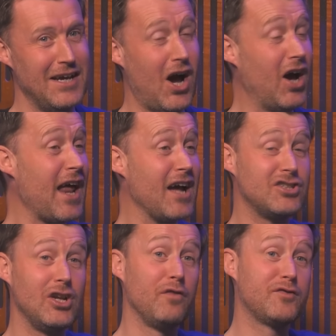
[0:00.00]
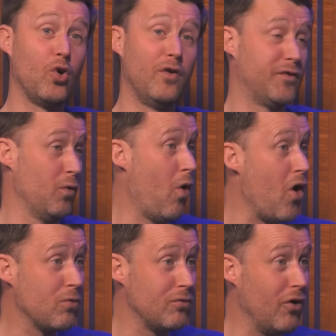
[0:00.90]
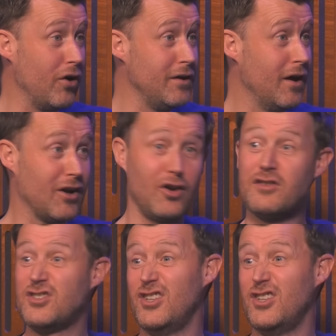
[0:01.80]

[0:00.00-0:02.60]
I actually love to go for a walk with Roy. I'd love to sit